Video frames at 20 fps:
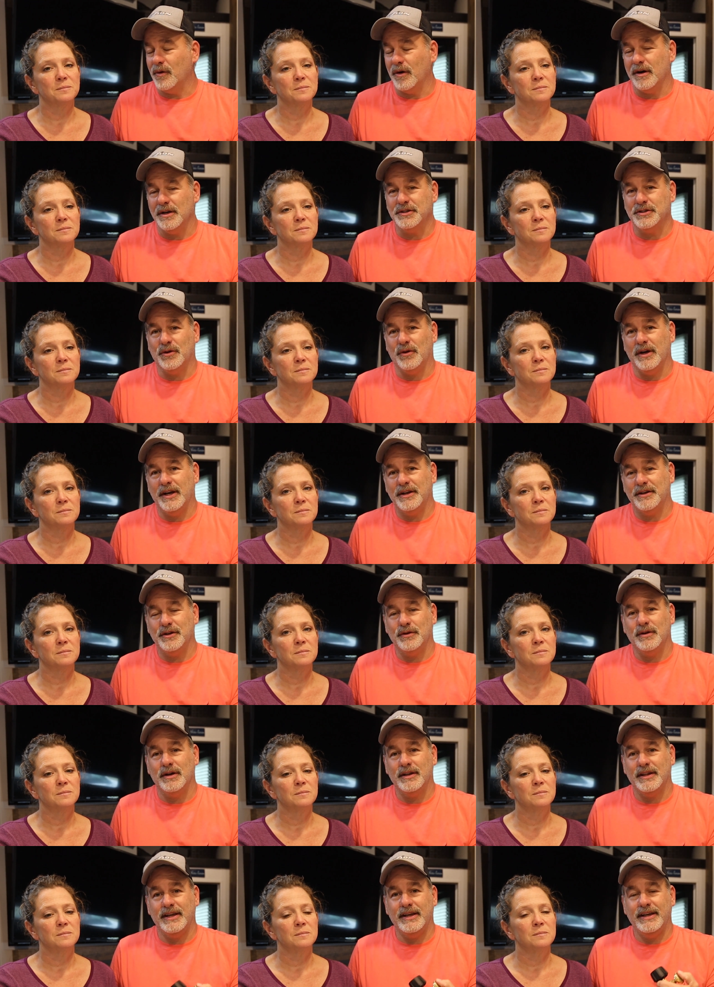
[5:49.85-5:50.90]
Speaker 1: We're enjoying
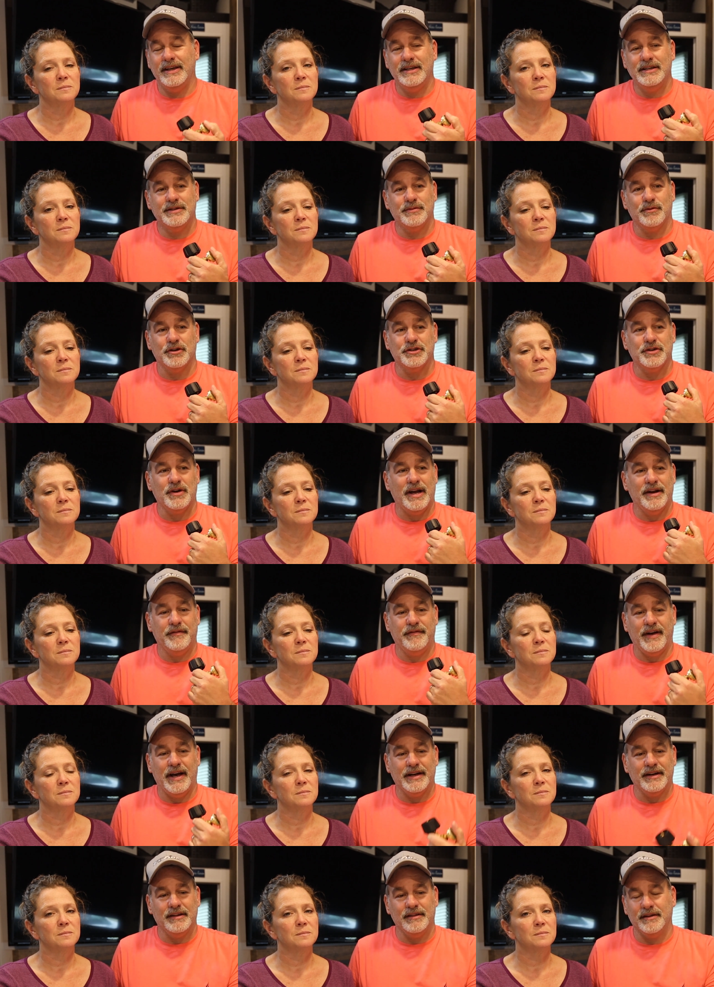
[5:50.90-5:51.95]
doing these. We're trying
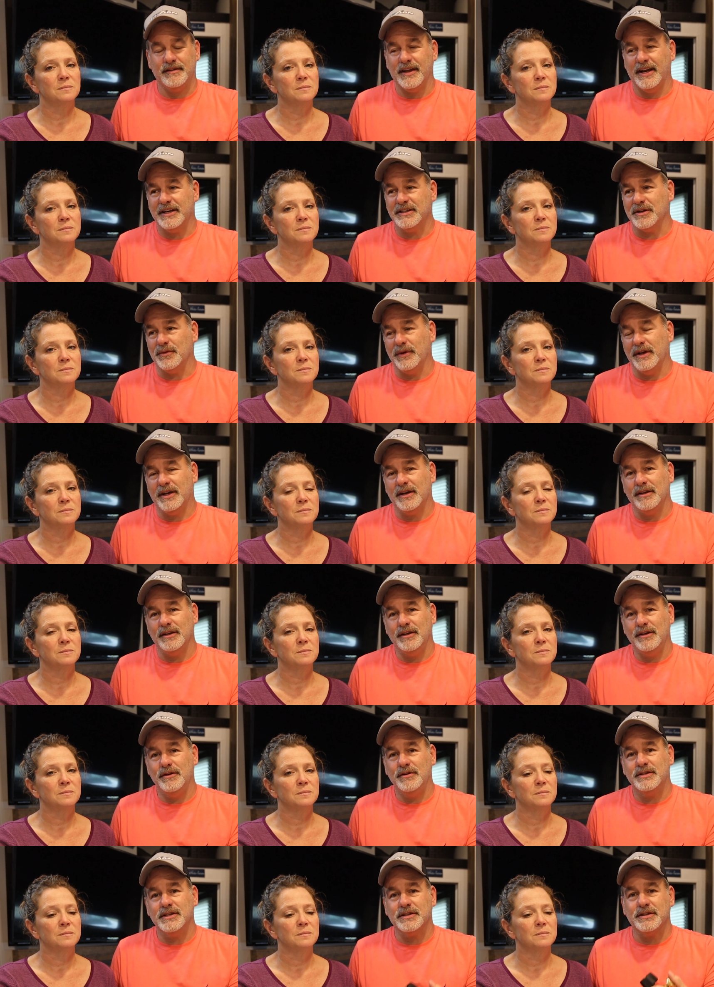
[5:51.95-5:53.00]
to find other things that we
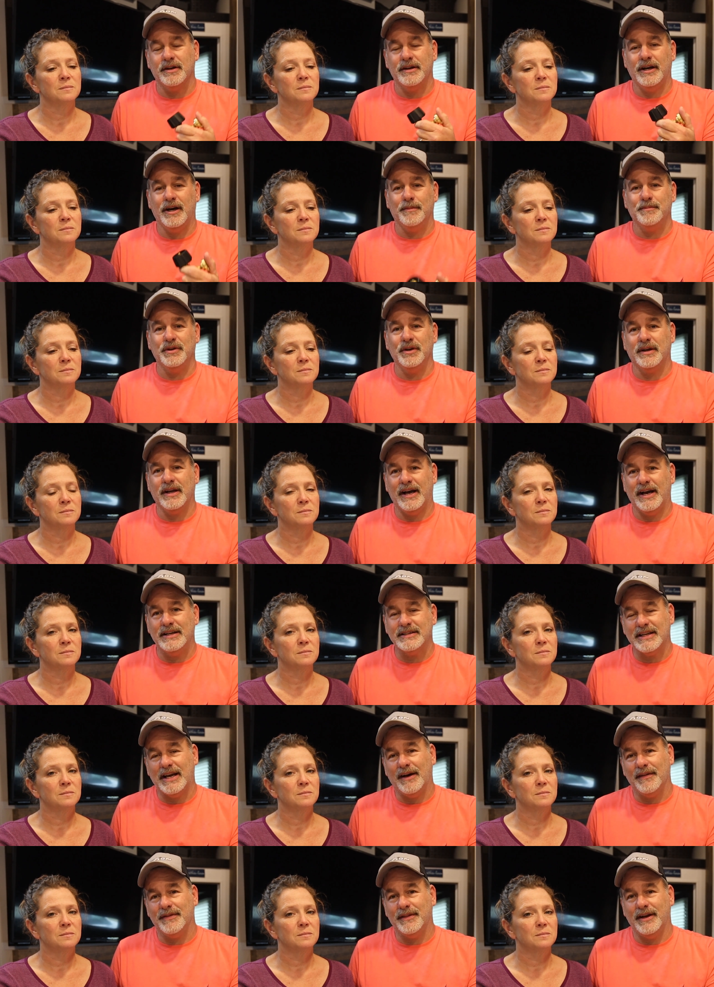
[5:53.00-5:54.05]
can use. It's going to help you
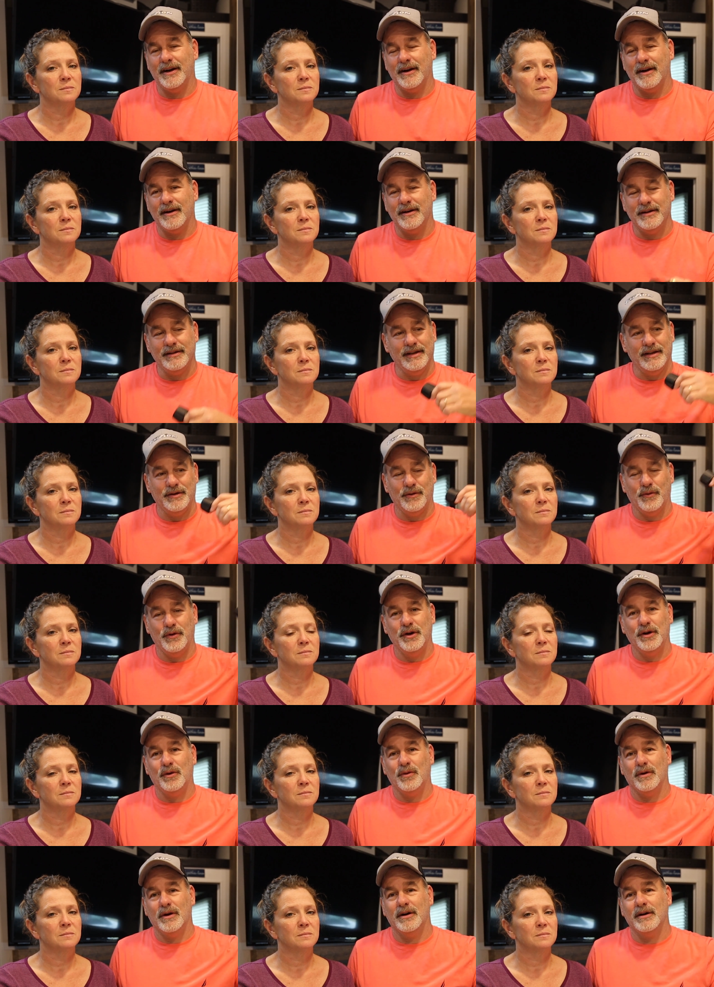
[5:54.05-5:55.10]
guys out there in the
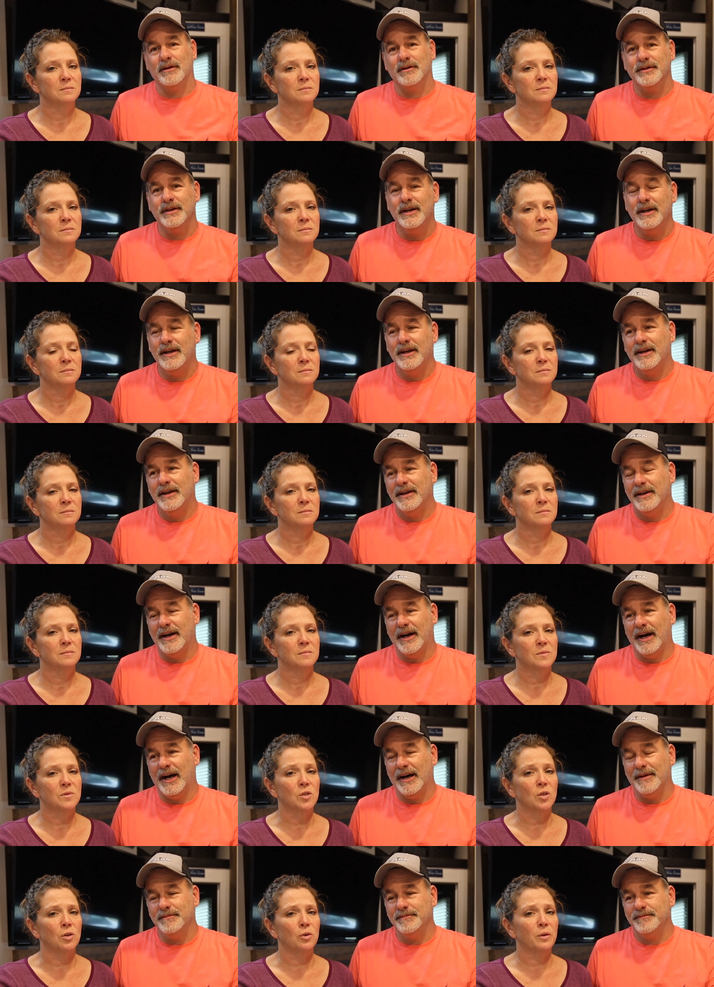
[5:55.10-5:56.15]
real world.
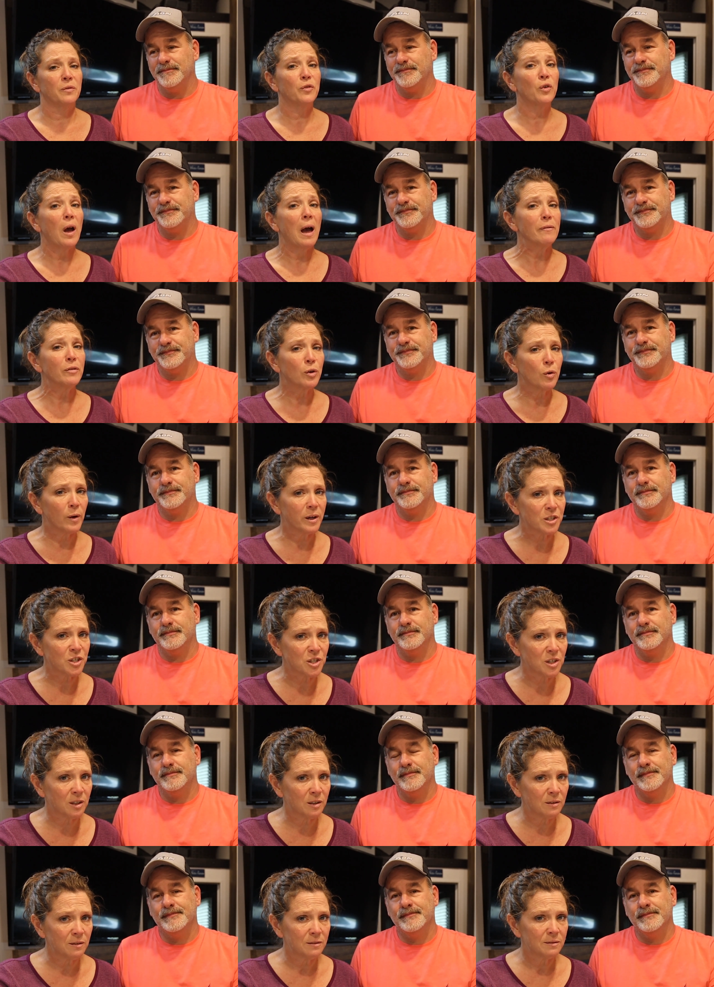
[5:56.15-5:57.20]
Speaker 2: So if you have a
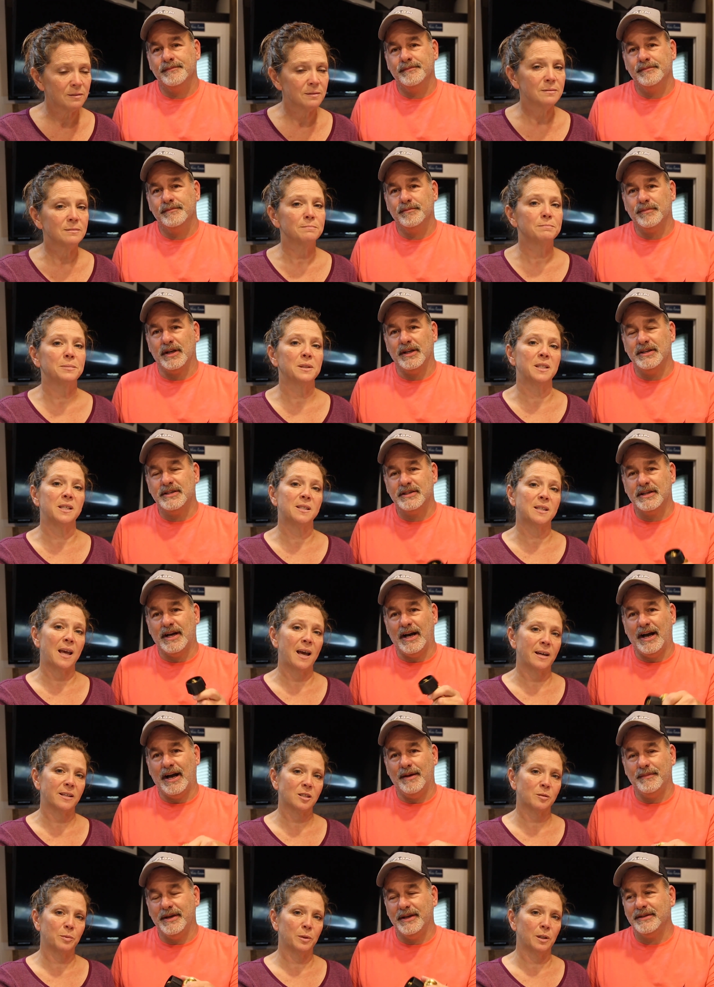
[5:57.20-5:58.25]
question,
Speaker 1: please
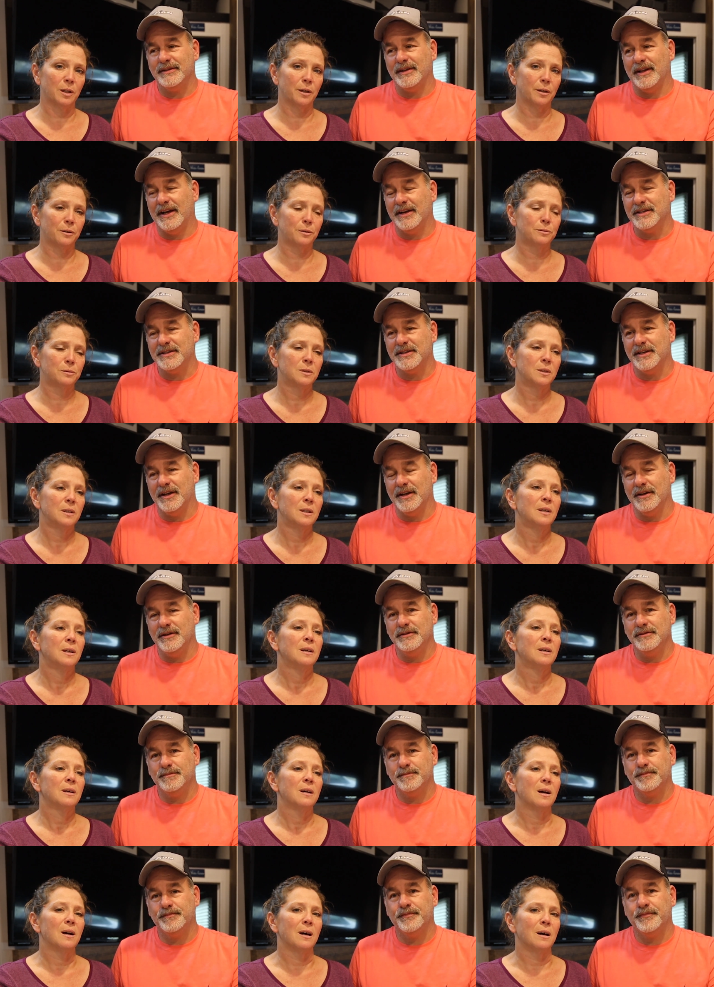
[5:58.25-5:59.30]
comment, ask below. Let us
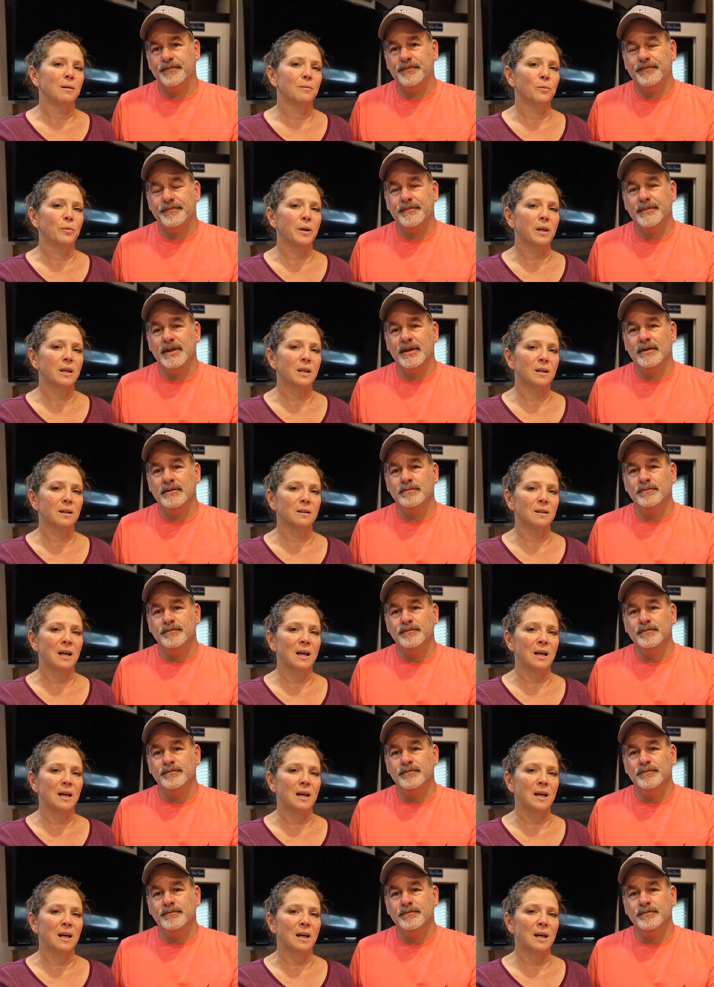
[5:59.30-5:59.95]
know.
Speaker 2: We get a